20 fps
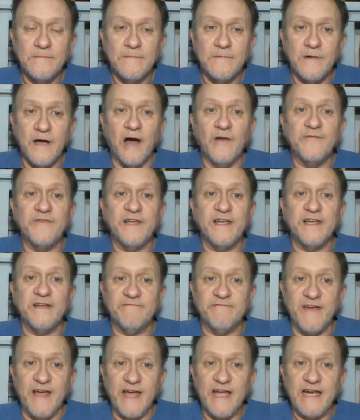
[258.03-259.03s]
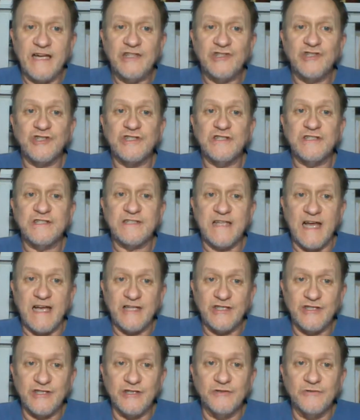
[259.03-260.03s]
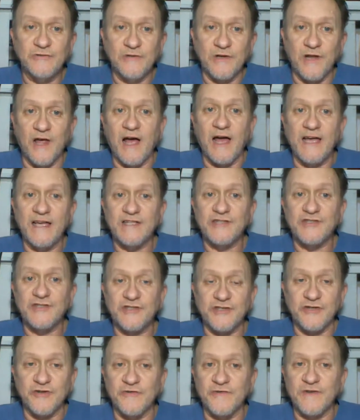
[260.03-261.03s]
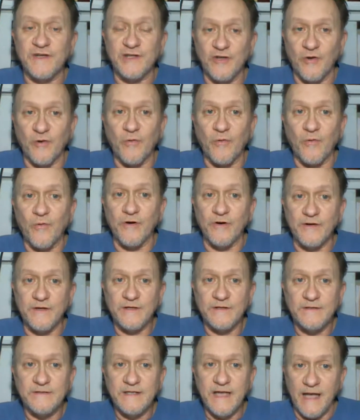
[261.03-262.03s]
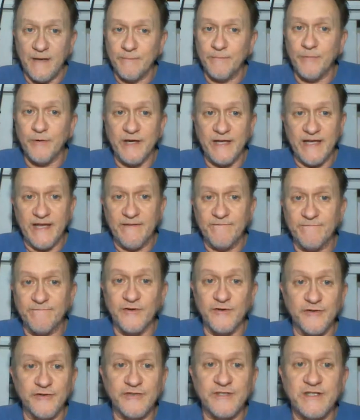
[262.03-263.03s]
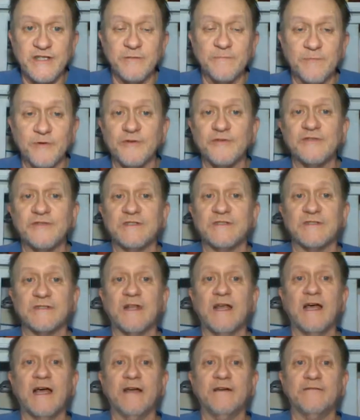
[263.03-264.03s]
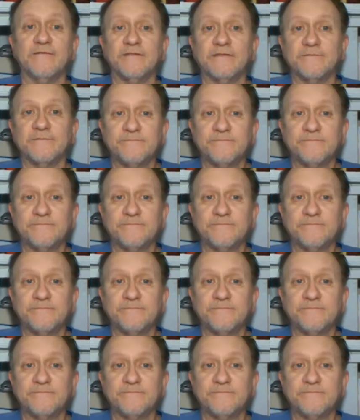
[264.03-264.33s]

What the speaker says: of the advantages that do lie in serving the Lord and putting Him first in a person's life.